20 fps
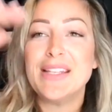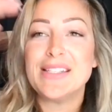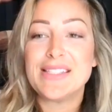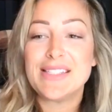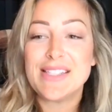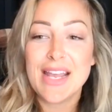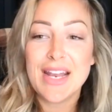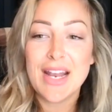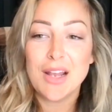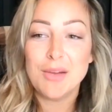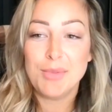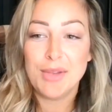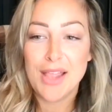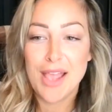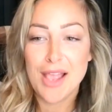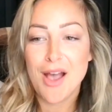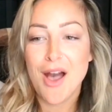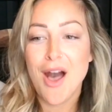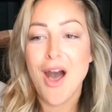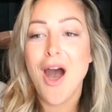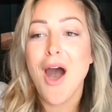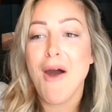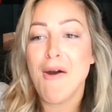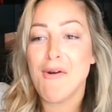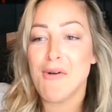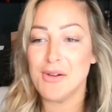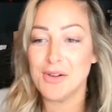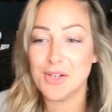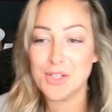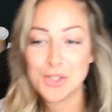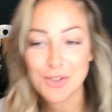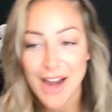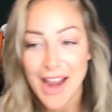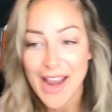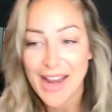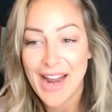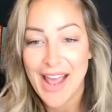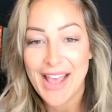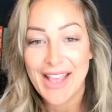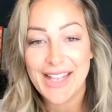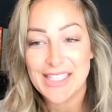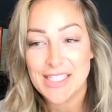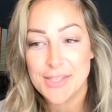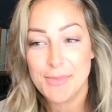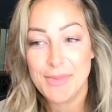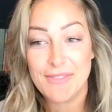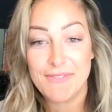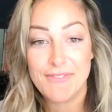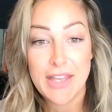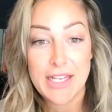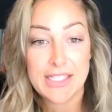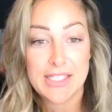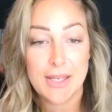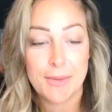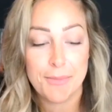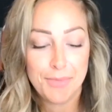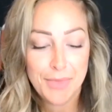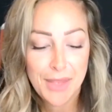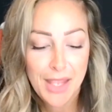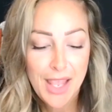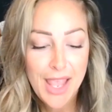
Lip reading: Instead, I'd be like, oh, well, great. I get to be the victim.